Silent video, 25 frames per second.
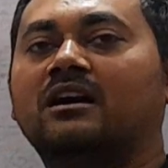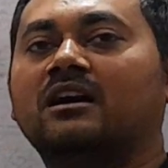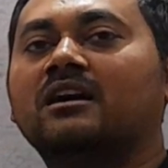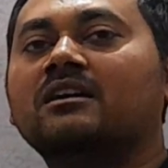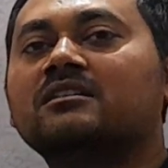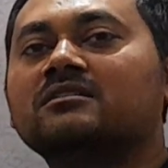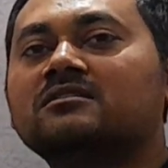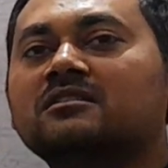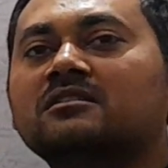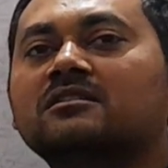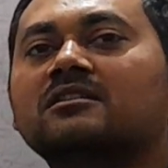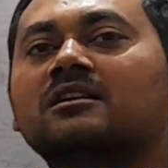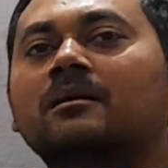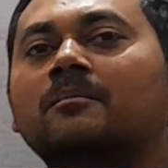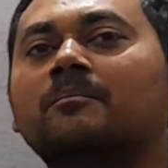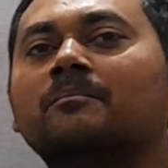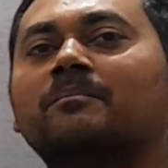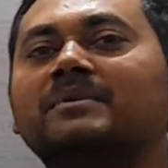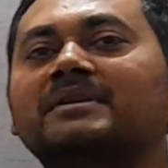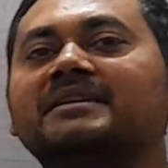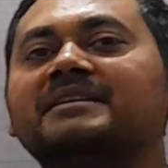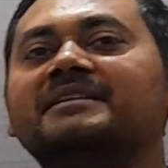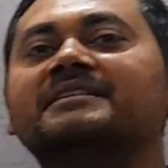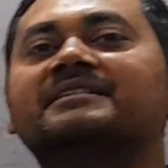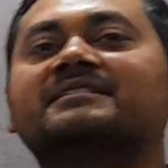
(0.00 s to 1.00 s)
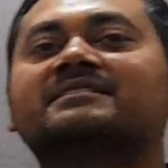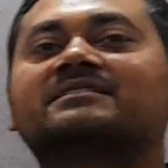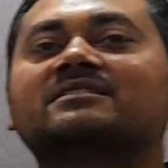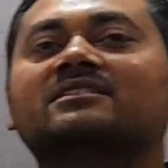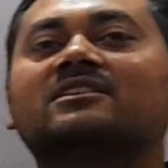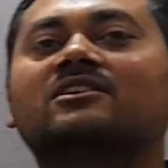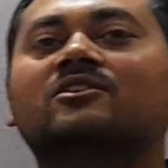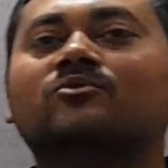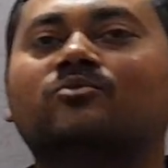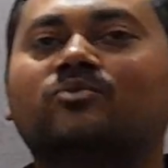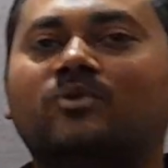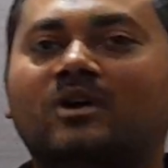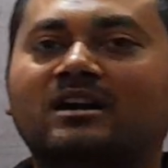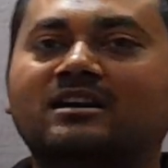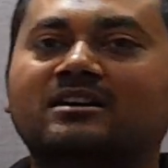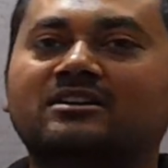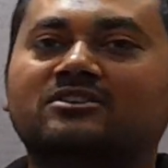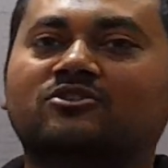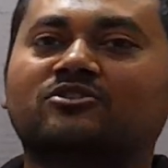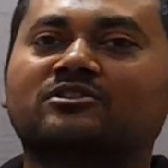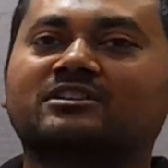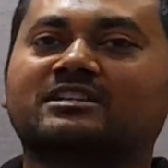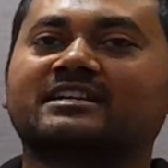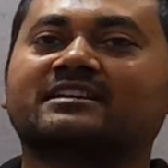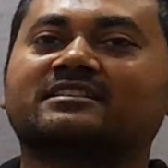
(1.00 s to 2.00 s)
earth completes one
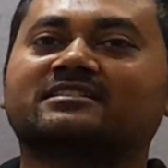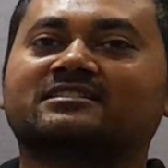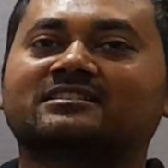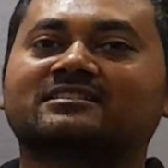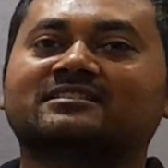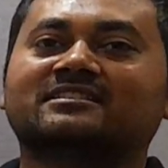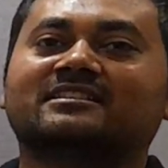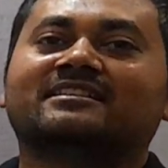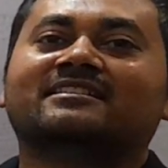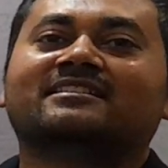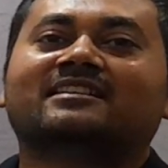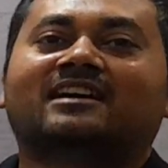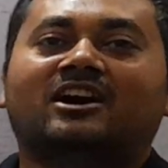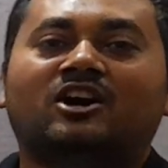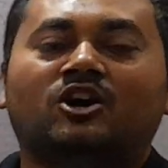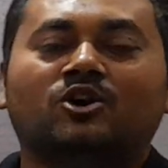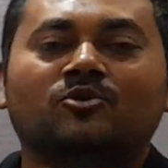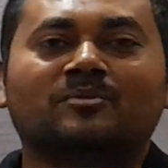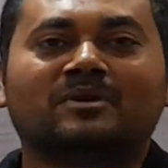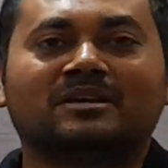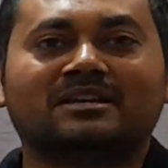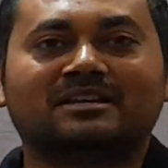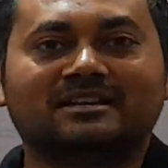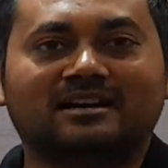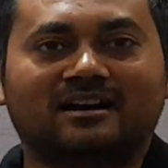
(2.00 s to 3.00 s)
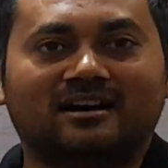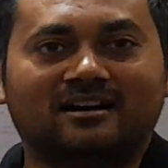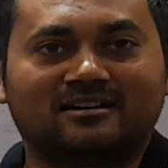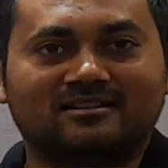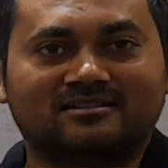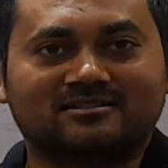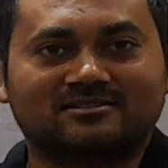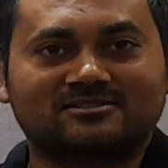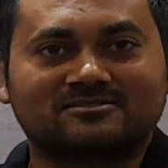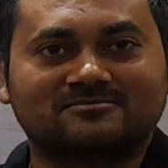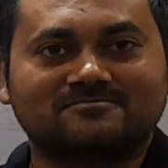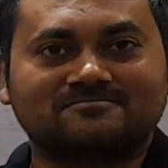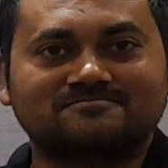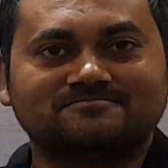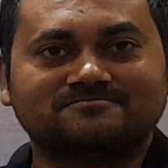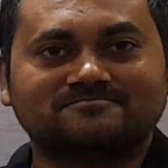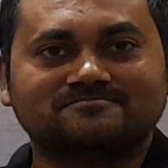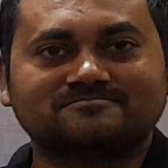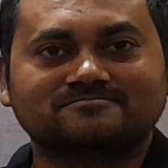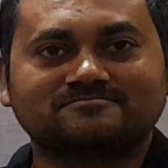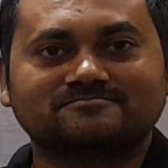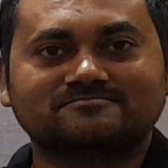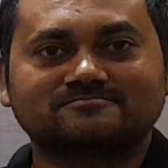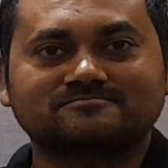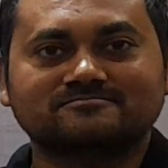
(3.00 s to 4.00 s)
rotation in how many hours?
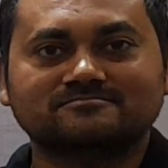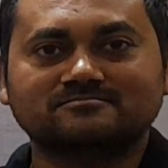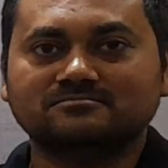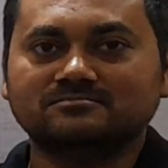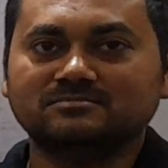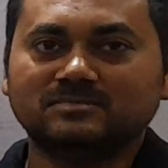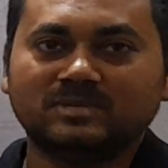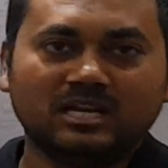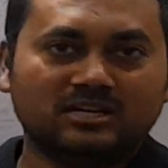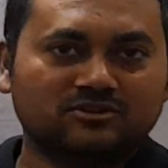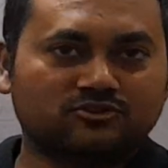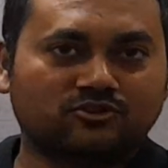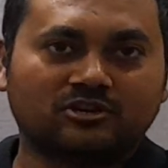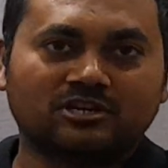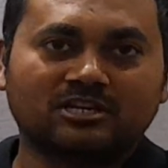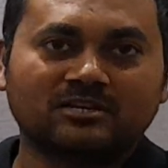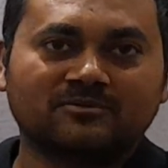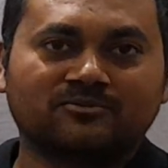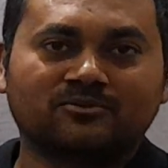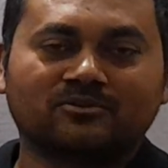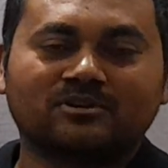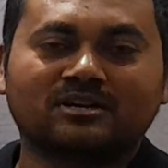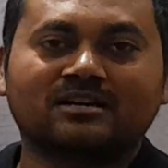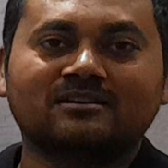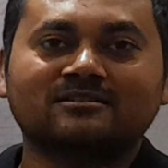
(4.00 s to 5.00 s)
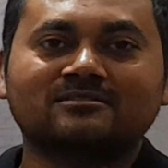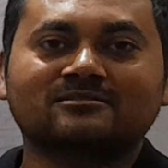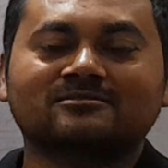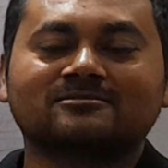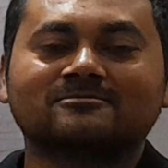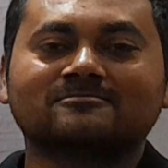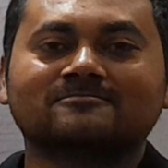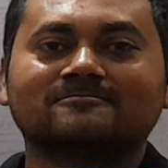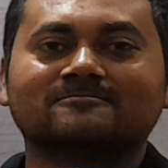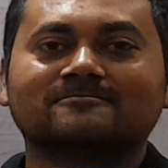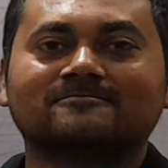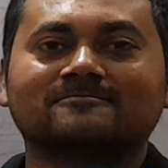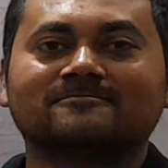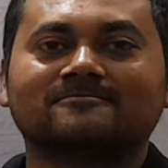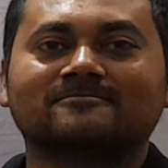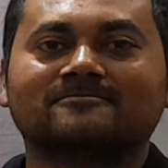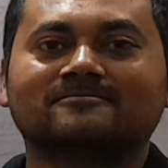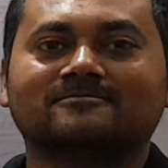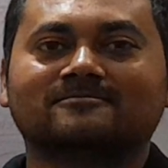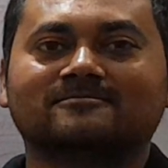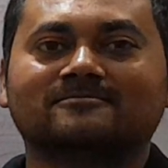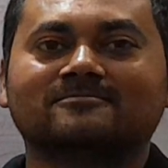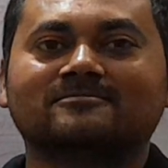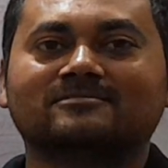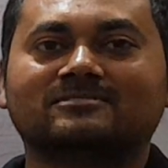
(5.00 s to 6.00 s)
24 hours.
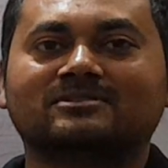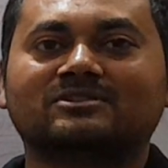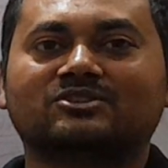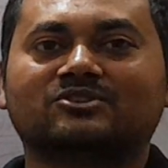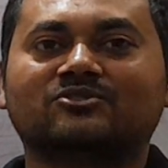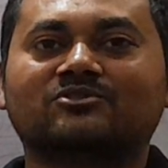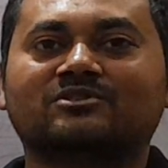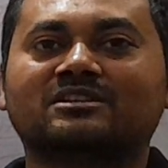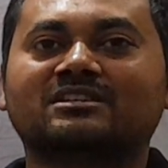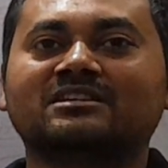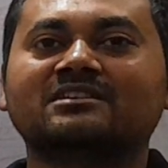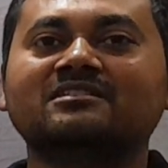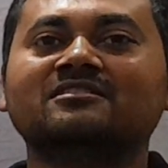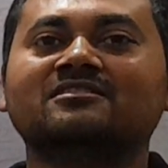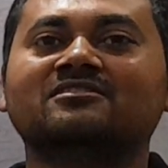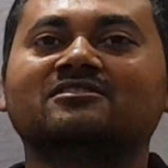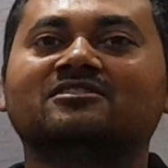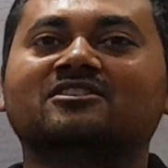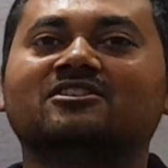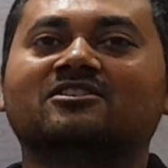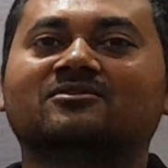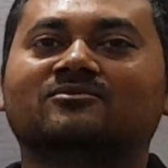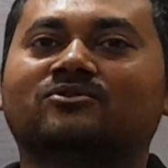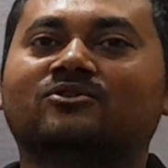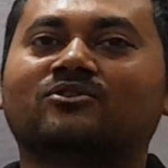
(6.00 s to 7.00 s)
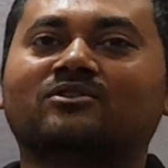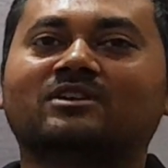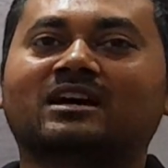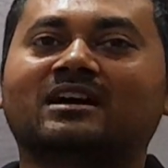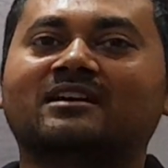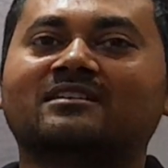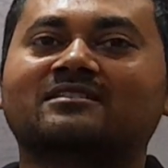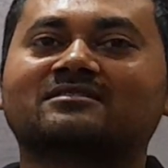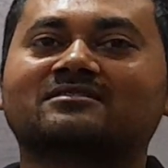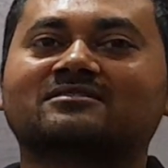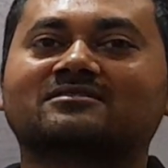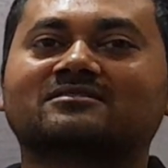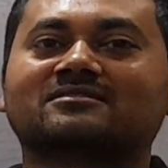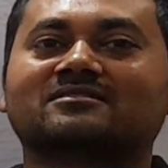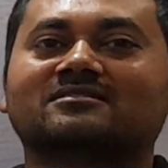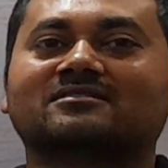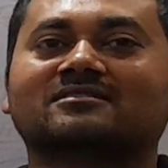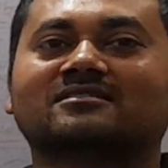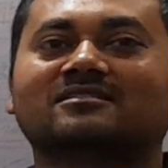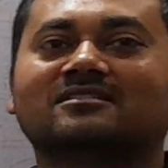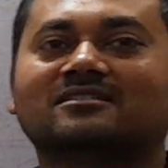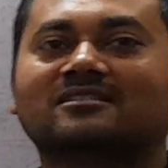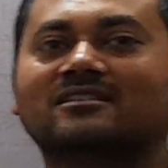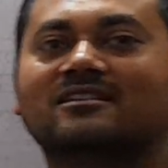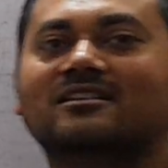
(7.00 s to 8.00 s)
24 hours.
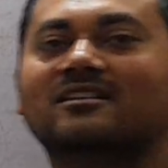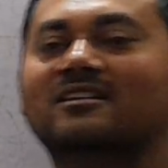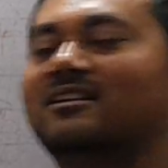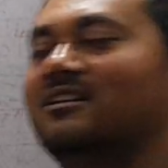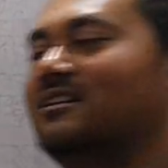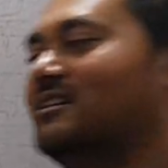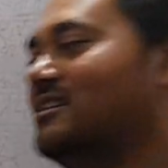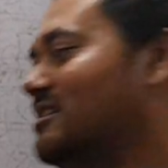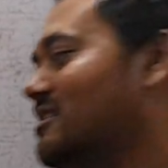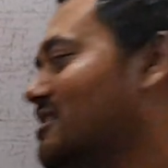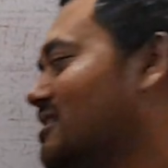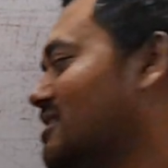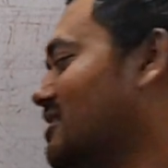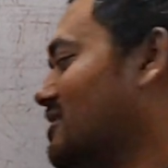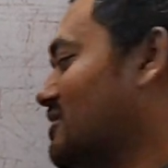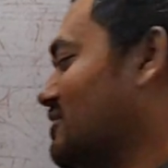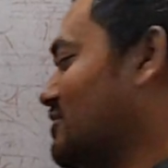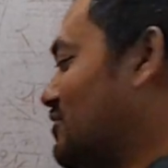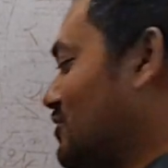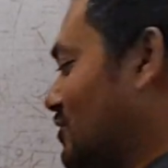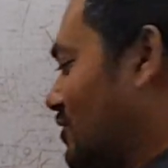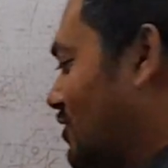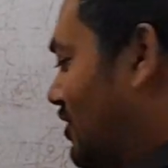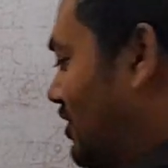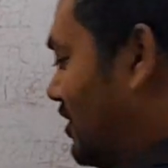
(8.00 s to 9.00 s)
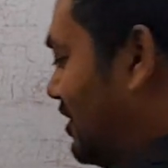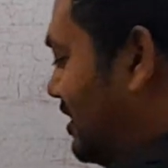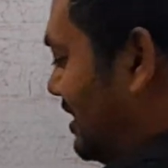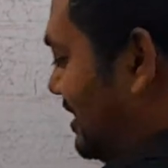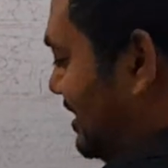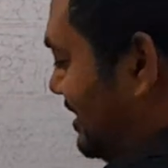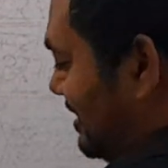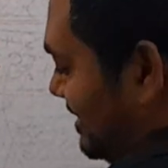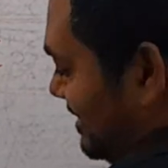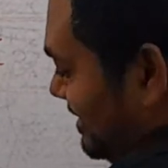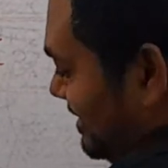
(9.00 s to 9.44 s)
So